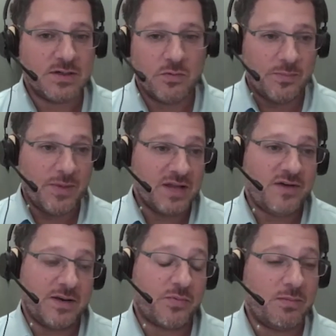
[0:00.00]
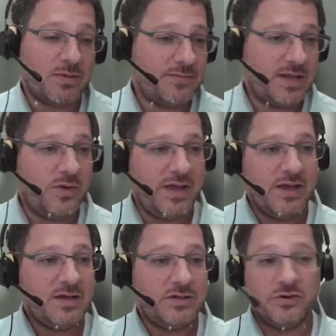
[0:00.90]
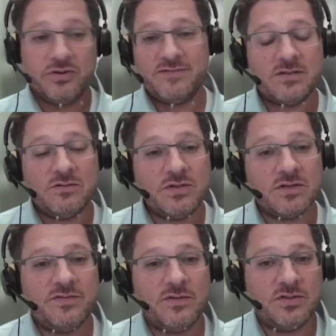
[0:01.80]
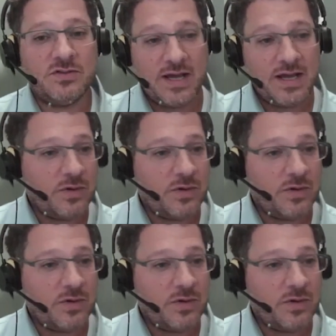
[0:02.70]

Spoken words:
So we might find a problem that we don't have a solution for today,